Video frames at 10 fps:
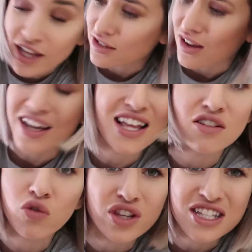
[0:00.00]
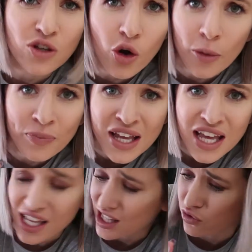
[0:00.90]
it's fine. It's for the soap.
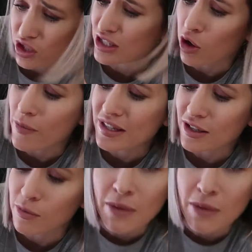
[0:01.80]
It's for the soap. It's gonna